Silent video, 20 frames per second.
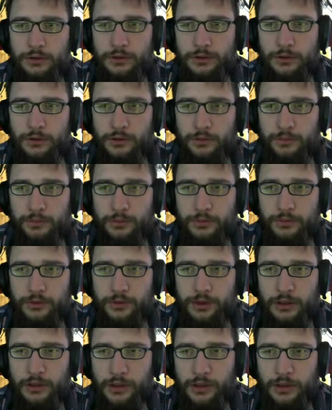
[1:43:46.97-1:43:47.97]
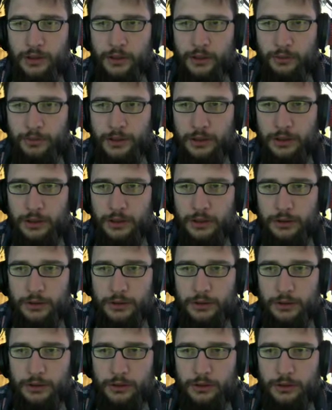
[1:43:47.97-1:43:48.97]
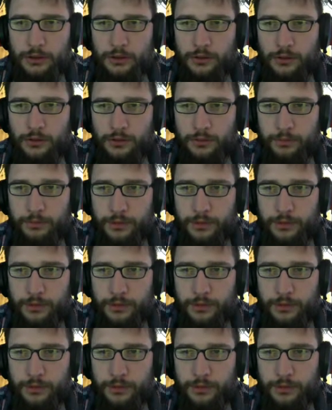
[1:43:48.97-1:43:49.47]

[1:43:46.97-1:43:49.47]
Nope. Uh, nope. Nope.